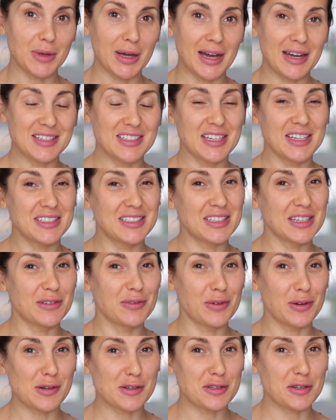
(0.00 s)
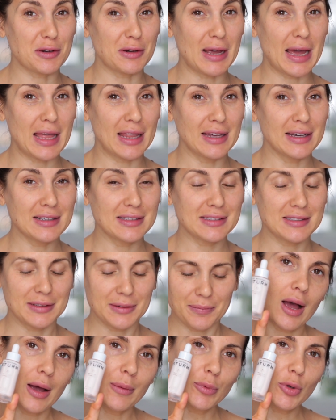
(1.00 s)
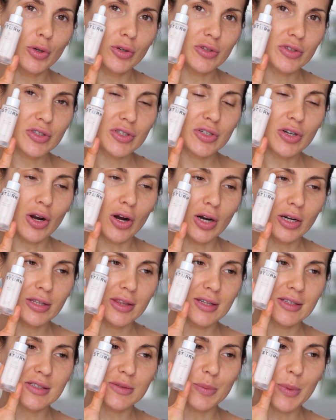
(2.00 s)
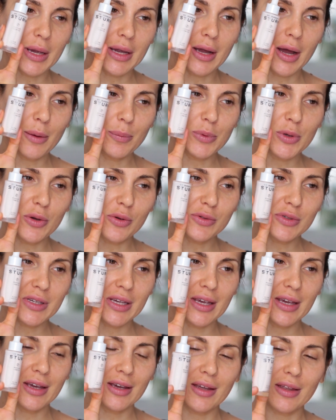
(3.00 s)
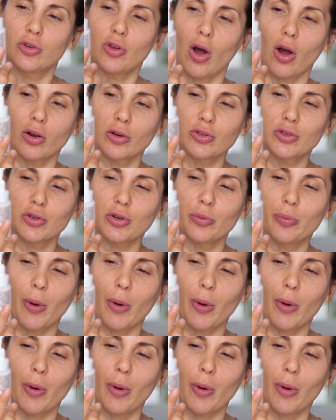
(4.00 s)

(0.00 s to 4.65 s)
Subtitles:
I tested first on Alex. I'm gonna start this makeup using Dr.